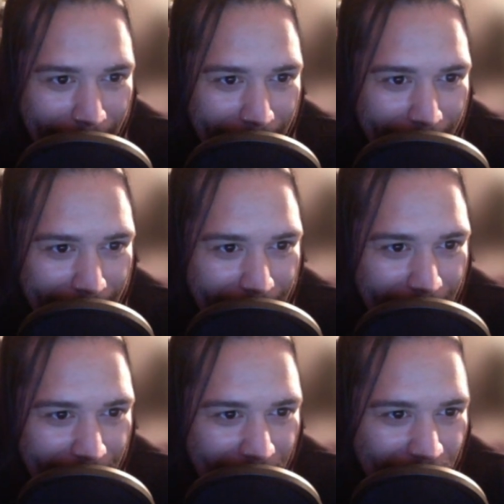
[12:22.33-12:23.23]

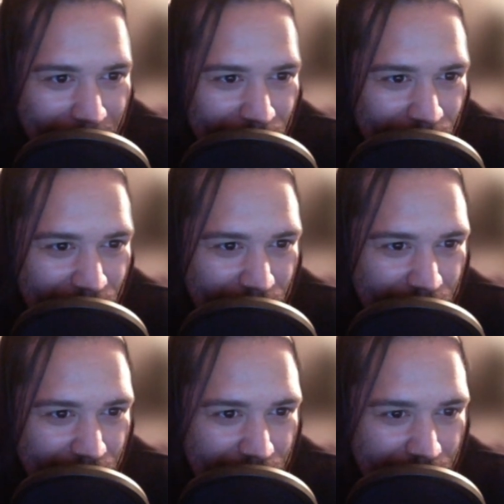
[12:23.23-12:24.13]

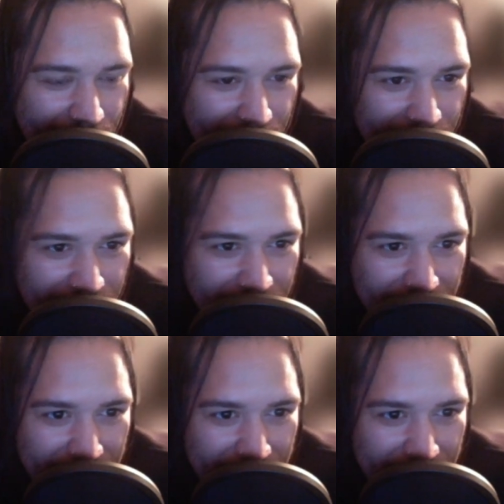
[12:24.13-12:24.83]
[no speech]